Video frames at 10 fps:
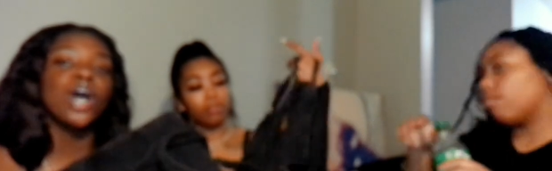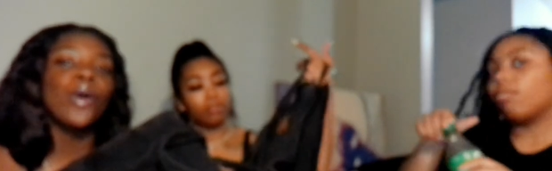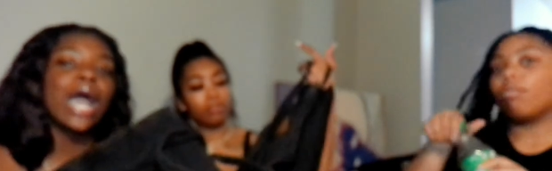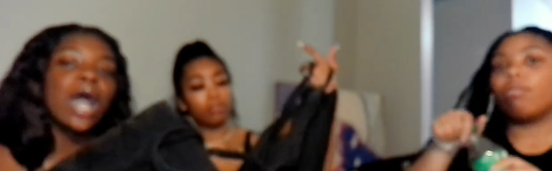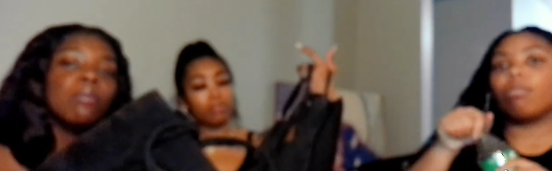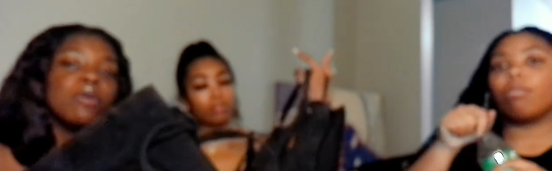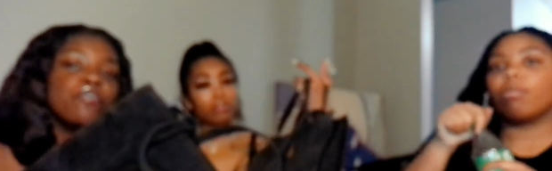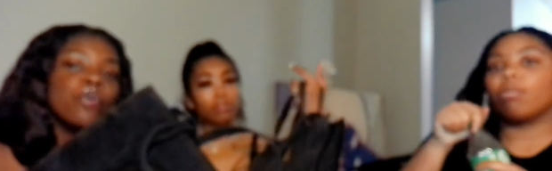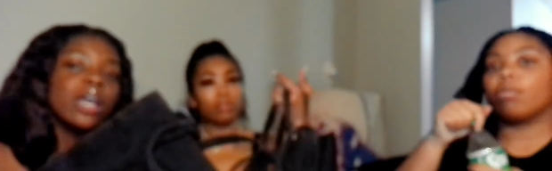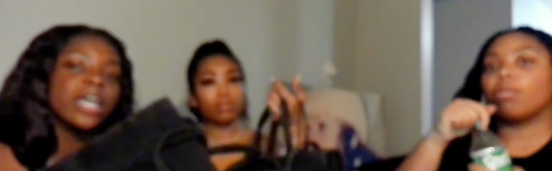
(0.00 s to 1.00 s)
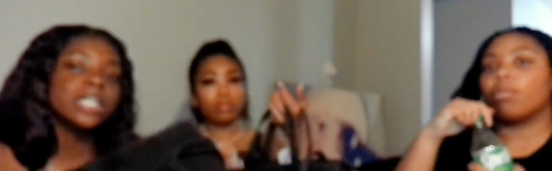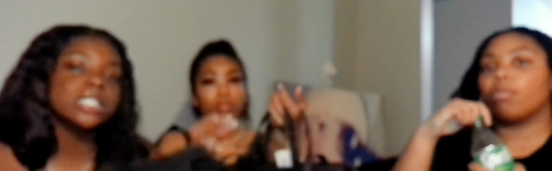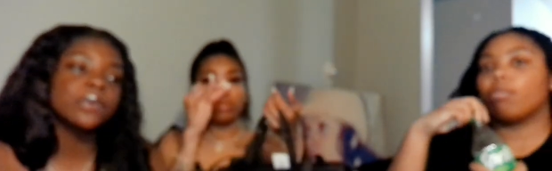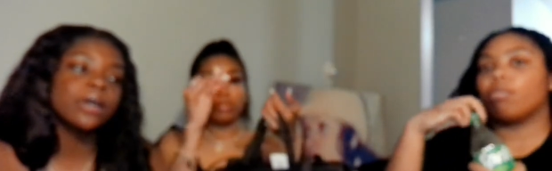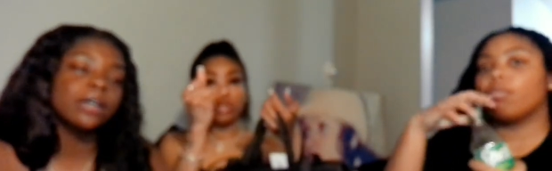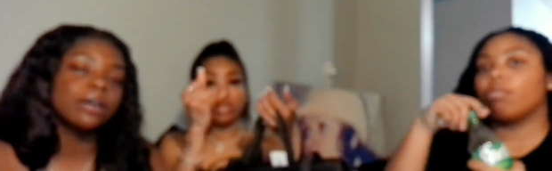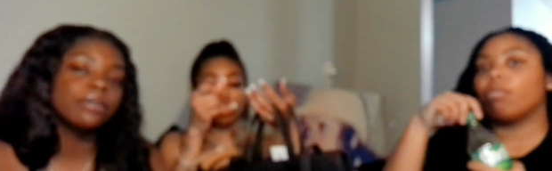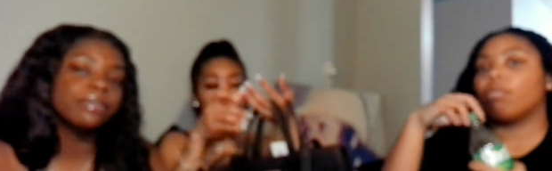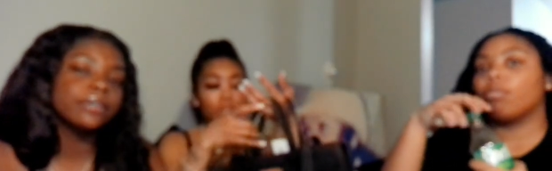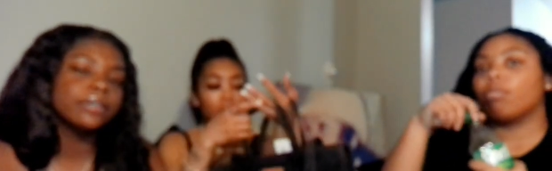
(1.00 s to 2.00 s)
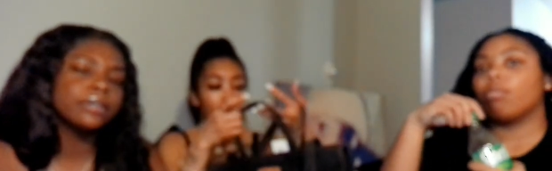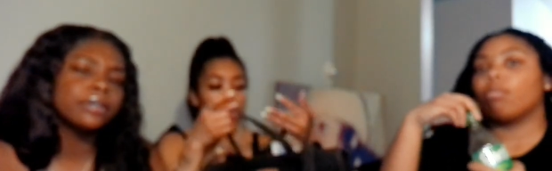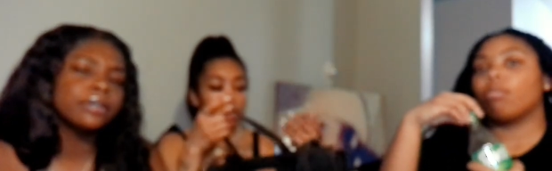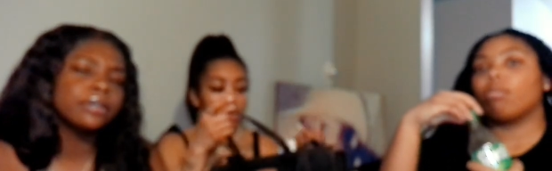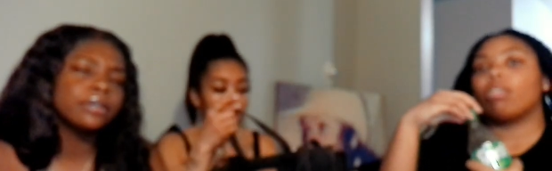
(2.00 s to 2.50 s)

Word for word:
Speaker 1: sold out before it hit twelve. Two seconds.